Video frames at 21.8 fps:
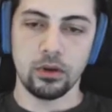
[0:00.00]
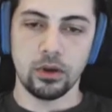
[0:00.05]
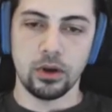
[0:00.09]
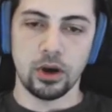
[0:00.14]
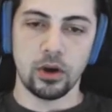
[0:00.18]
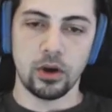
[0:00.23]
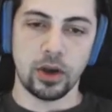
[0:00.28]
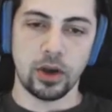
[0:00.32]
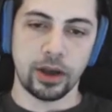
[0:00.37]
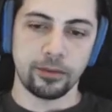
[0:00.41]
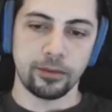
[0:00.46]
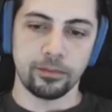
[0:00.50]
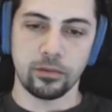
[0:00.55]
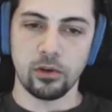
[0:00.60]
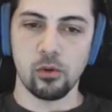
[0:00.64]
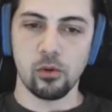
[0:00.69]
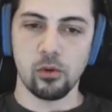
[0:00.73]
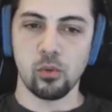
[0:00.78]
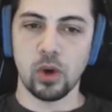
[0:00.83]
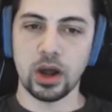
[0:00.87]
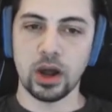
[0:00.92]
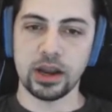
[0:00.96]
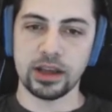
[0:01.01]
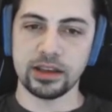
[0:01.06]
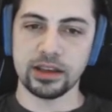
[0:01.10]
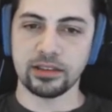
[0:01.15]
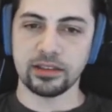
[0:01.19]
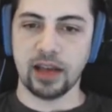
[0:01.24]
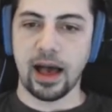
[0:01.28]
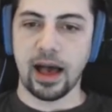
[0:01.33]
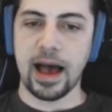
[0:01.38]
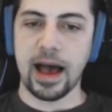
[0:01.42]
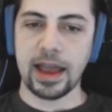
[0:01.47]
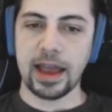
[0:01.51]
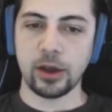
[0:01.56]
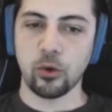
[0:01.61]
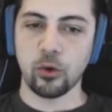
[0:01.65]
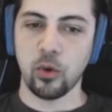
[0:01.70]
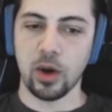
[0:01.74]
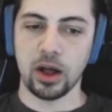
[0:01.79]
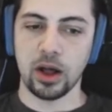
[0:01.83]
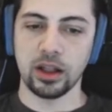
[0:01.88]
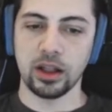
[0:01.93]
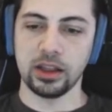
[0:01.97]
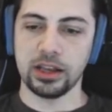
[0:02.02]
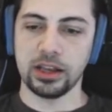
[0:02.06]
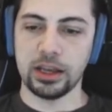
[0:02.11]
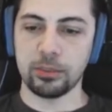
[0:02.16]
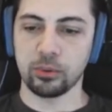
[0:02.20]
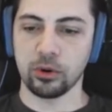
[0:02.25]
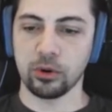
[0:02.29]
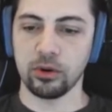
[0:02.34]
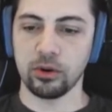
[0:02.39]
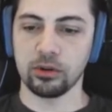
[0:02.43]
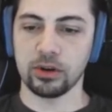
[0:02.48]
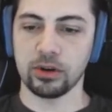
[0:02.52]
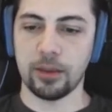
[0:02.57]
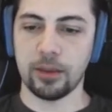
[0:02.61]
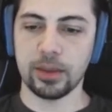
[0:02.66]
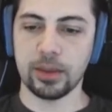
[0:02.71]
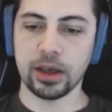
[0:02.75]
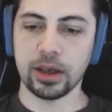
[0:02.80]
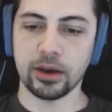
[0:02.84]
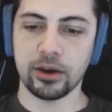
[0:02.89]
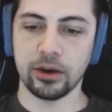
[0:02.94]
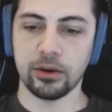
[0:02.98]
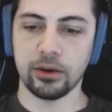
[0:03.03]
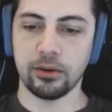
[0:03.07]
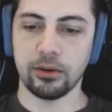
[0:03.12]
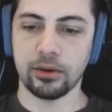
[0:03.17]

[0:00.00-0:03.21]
Okay, so what is high quality programming code?